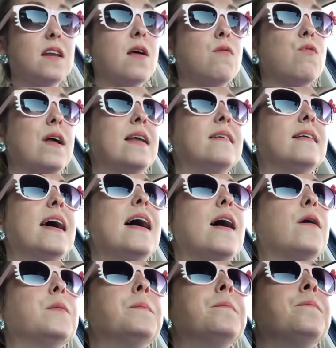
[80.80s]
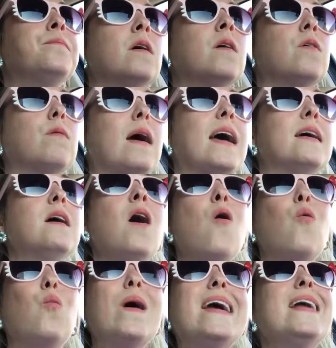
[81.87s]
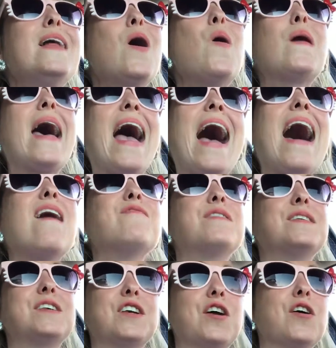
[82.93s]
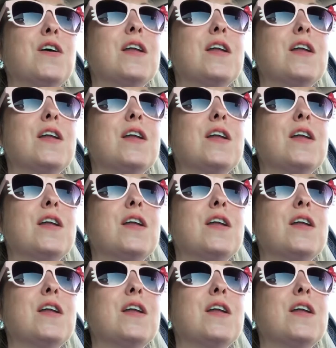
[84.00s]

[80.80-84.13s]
and written down, right? We don't have the security